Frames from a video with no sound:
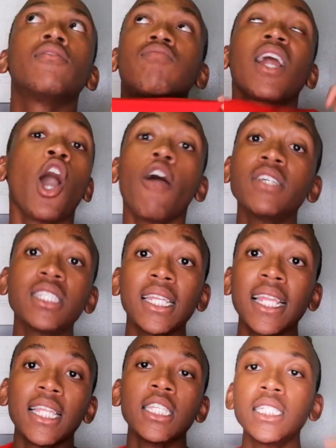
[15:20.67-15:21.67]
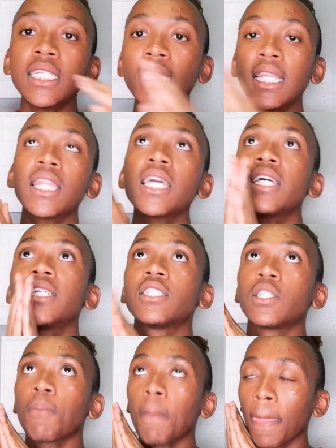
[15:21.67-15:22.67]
Like, obviously, you see, the thing is,